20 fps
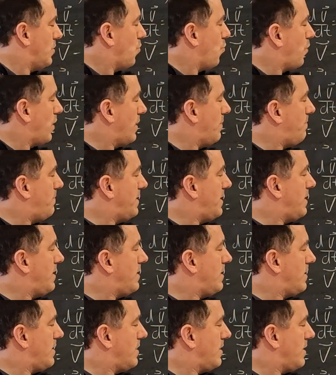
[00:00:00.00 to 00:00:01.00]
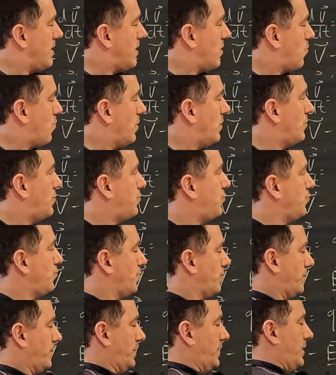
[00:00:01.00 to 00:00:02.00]
will be equal
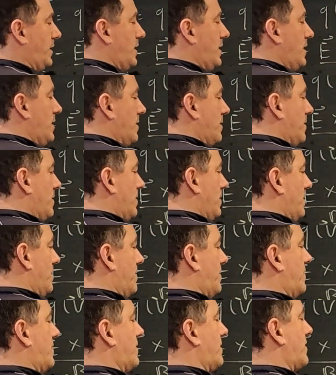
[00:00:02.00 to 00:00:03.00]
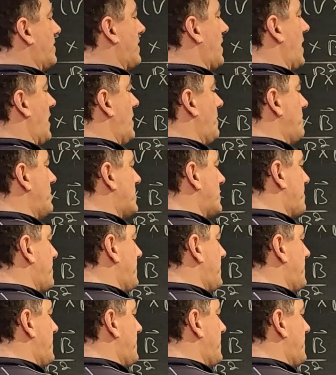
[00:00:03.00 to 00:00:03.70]
to E times